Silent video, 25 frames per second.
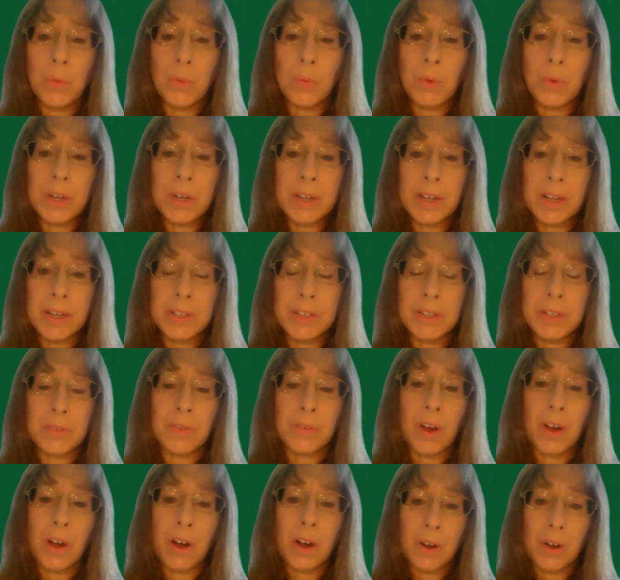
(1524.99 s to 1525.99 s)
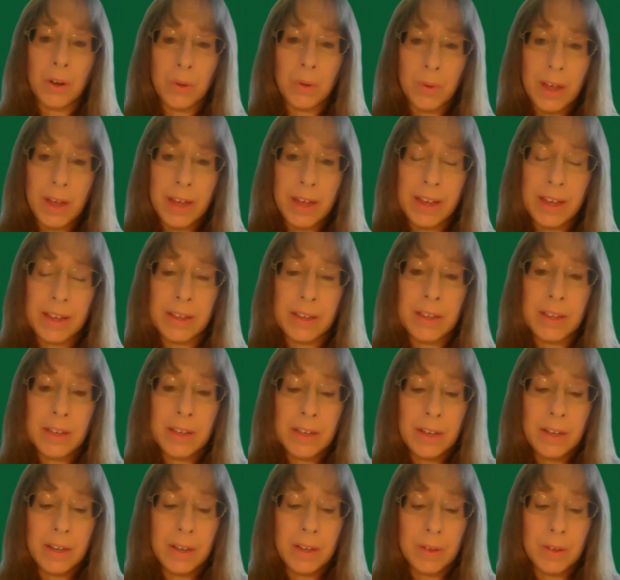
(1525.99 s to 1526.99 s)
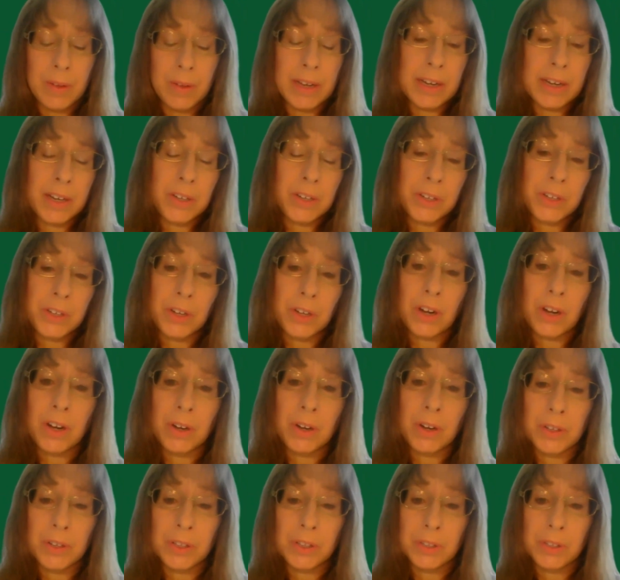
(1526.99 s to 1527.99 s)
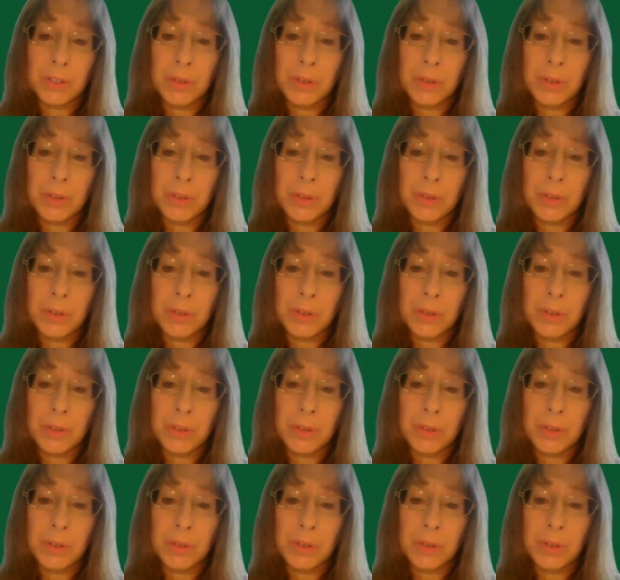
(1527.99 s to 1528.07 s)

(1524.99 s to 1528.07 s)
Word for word: what kind of ROA uh, and I know your R,